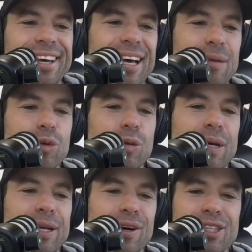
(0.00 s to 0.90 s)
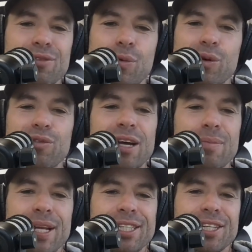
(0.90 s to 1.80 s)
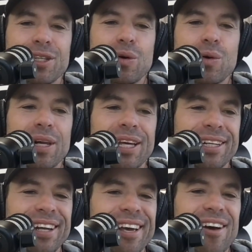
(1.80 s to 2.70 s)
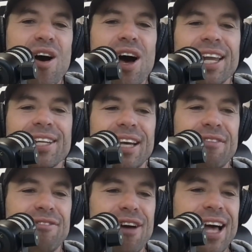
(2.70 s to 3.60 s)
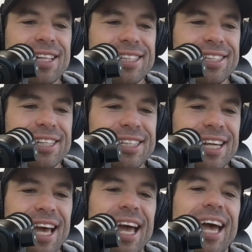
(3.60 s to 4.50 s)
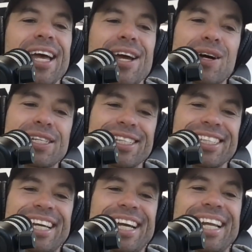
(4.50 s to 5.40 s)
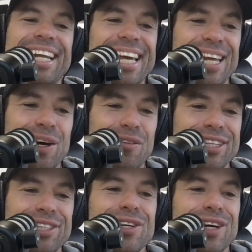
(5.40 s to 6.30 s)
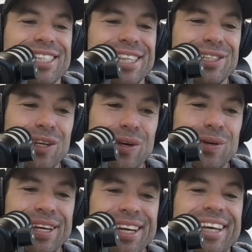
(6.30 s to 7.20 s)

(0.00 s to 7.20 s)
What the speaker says: Would have been nice for World Rugby to just call in Ireland and France and just say, hey, guys, it's clearly obvious you guys are the two.